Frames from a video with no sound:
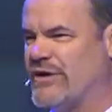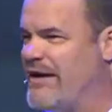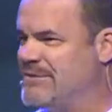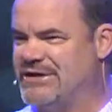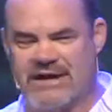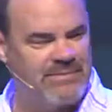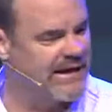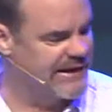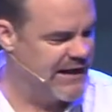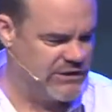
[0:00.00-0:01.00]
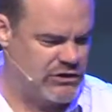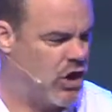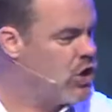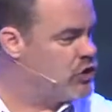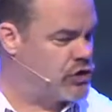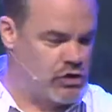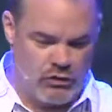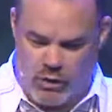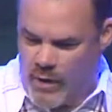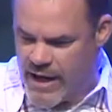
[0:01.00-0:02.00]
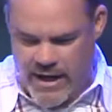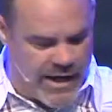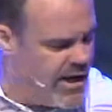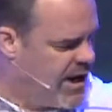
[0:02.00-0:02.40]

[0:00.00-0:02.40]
So I've been telling my kids, shoot away.